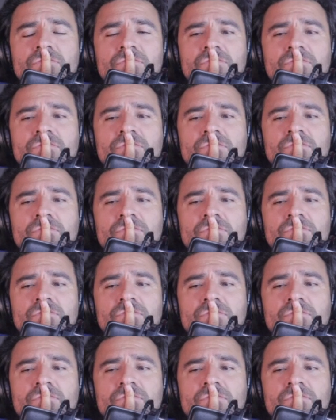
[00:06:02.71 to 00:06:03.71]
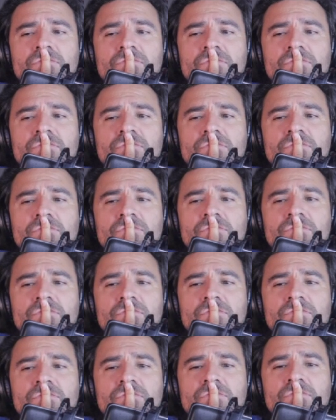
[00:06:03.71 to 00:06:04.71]

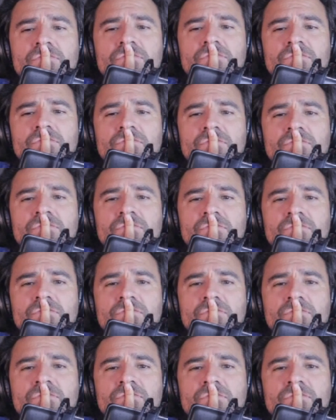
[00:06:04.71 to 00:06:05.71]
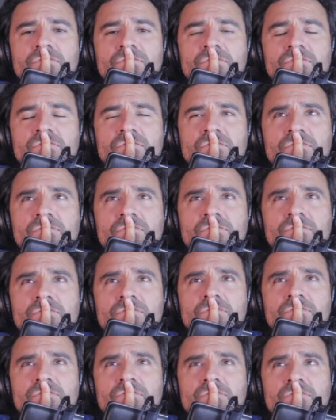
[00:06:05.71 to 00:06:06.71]

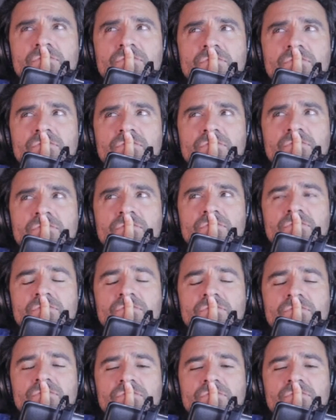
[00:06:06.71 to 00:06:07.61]
(silent)